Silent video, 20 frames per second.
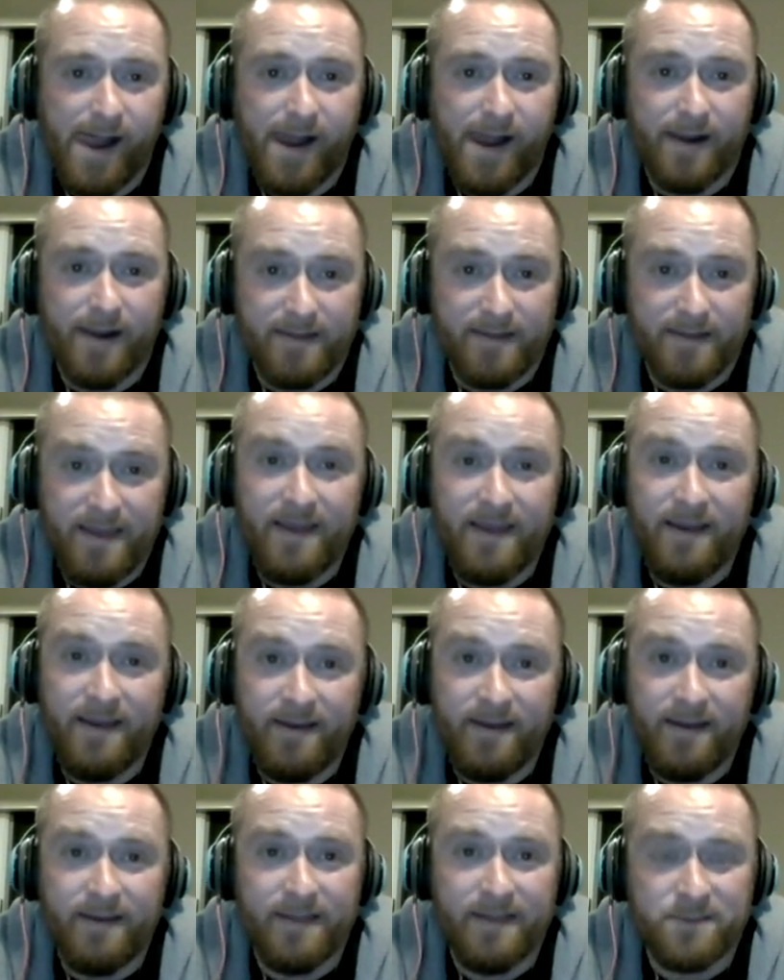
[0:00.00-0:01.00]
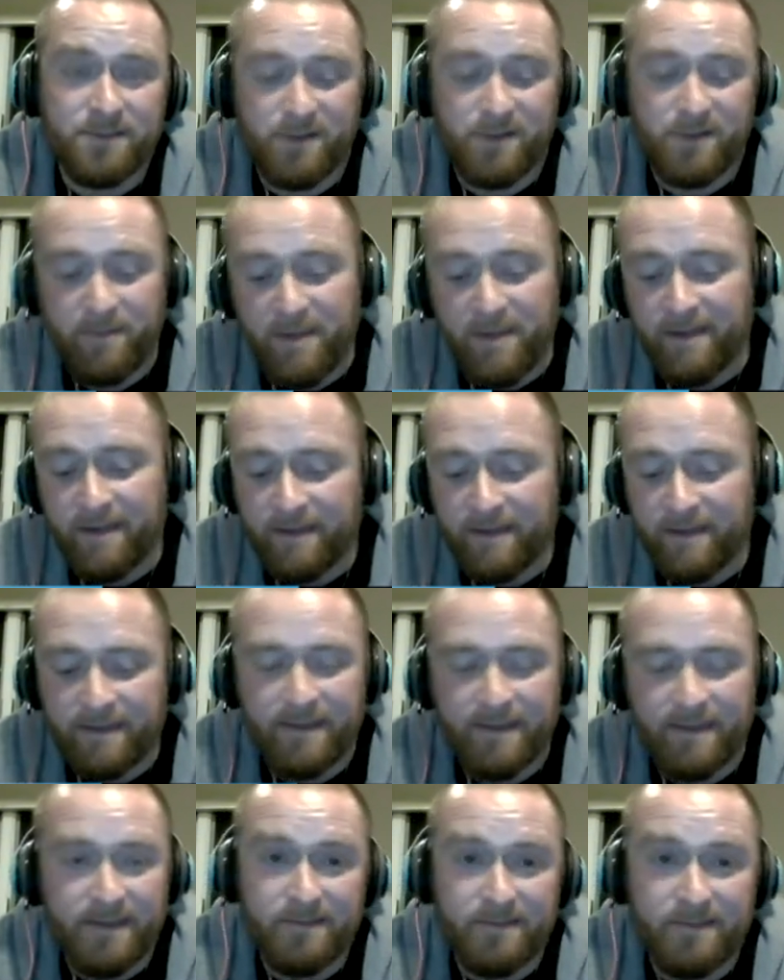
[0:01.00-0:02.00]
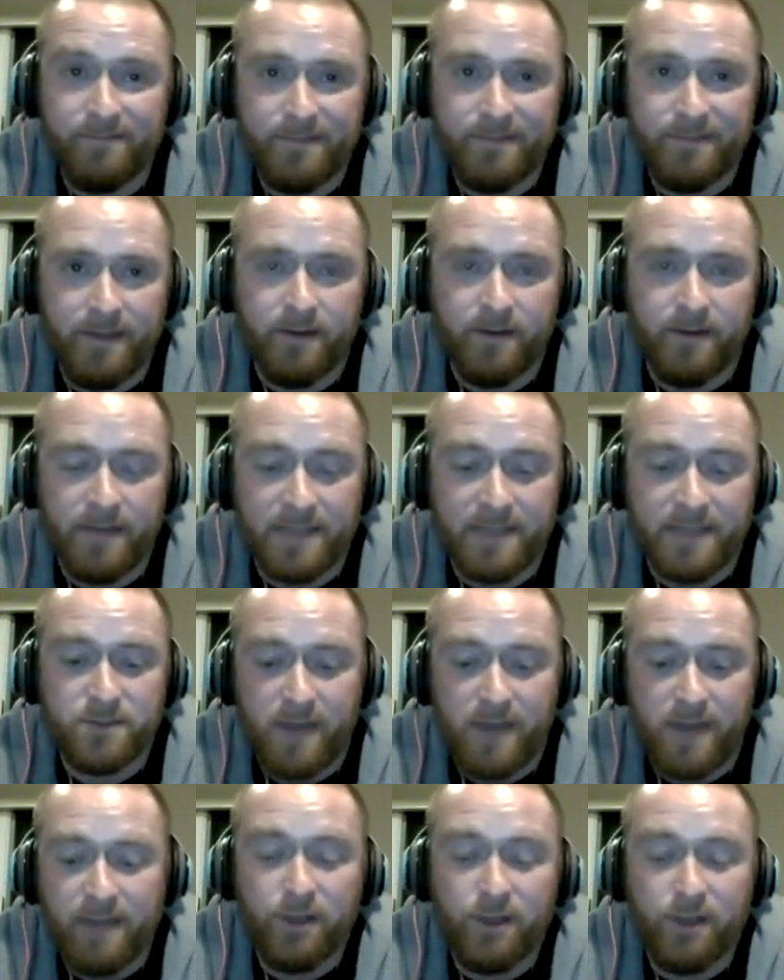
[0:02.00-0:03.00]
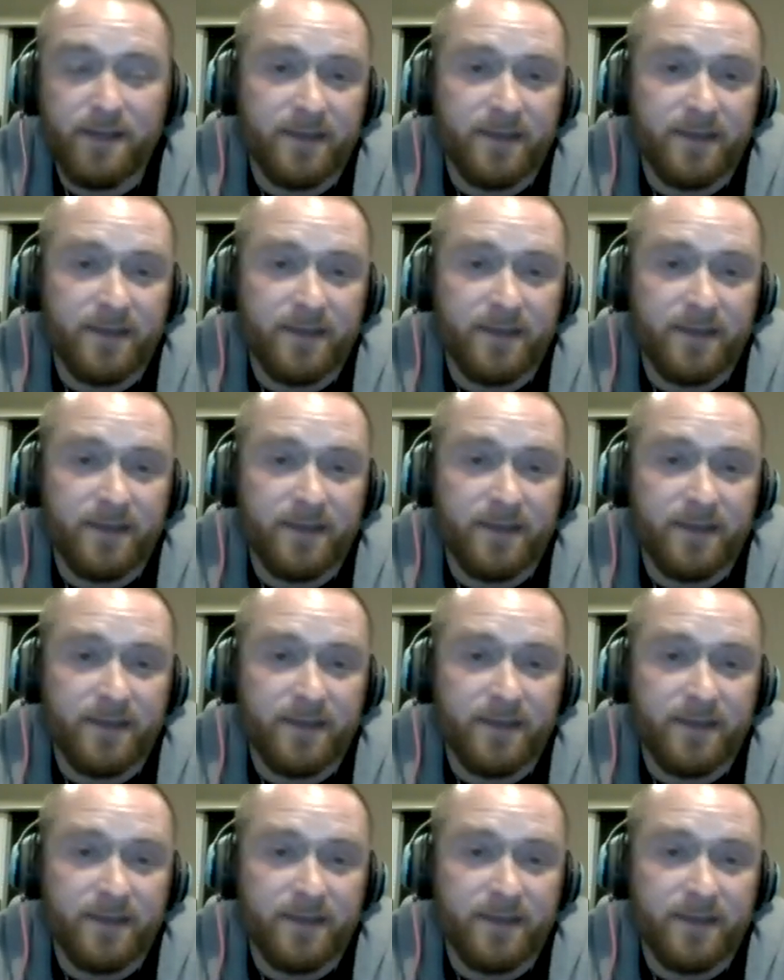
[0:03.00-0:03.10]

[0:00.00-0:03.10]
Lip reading: Yeah, that's what I mean. I look